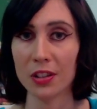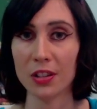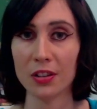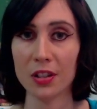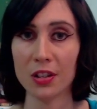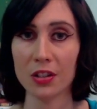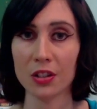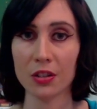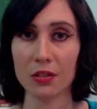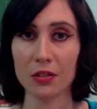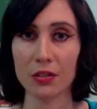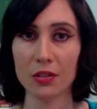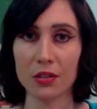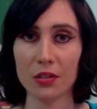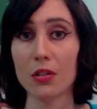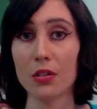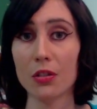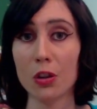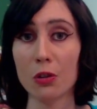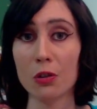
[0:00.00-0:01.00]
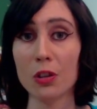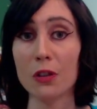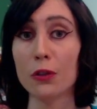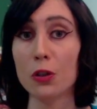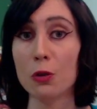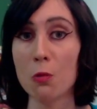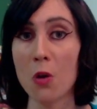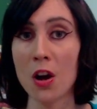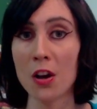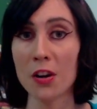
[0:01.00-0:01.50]
these issues. So
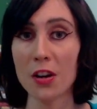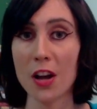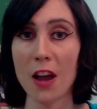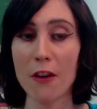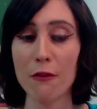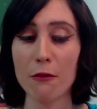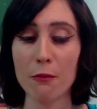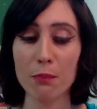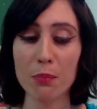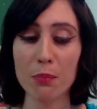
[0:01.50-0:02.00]
if you want, I've